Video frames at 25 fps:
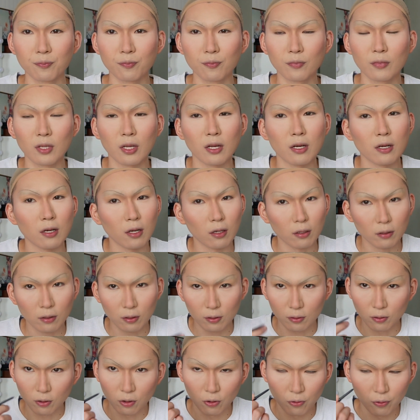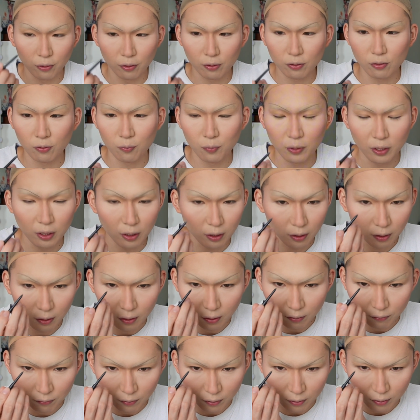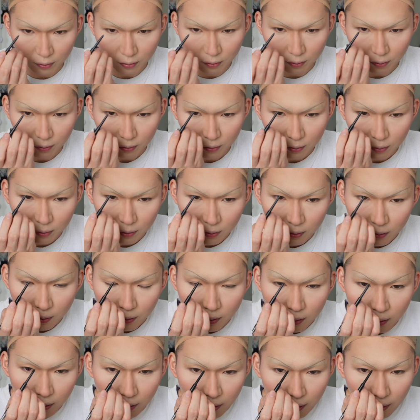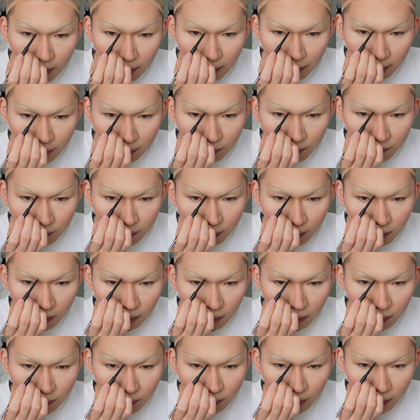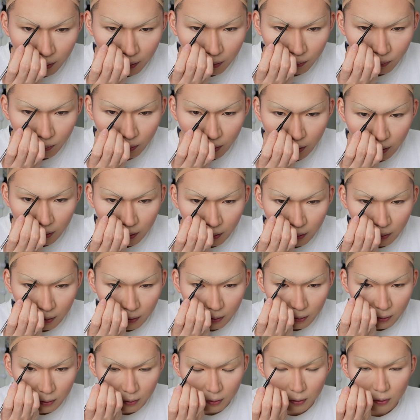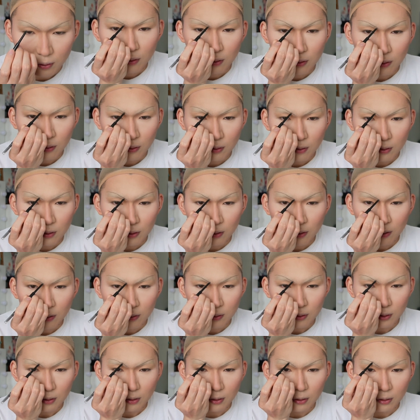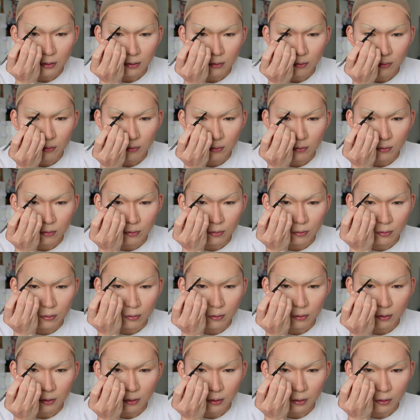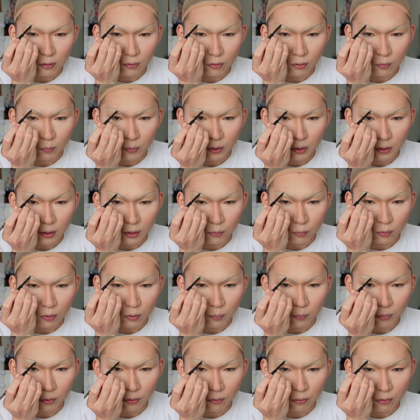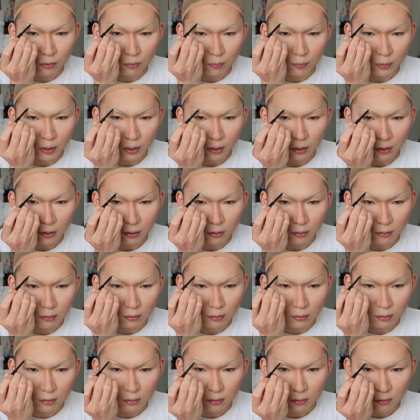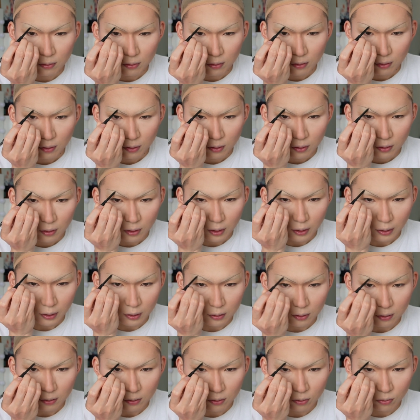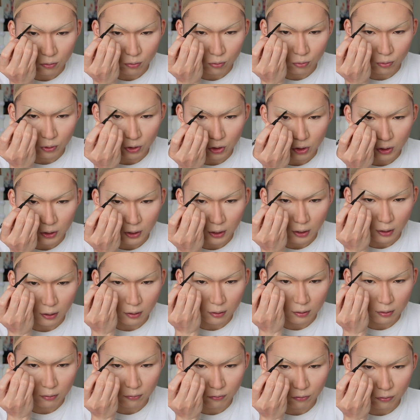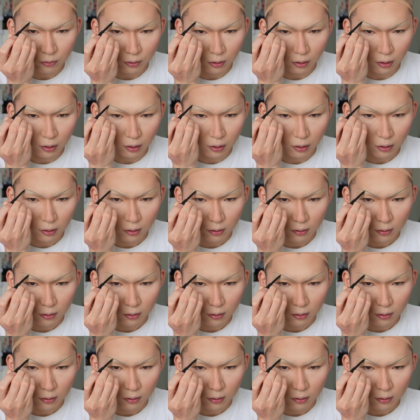They're not going to be even. I can feel it right away. The good thing is I can do makeup with both of my hands. I can just switch hands freely.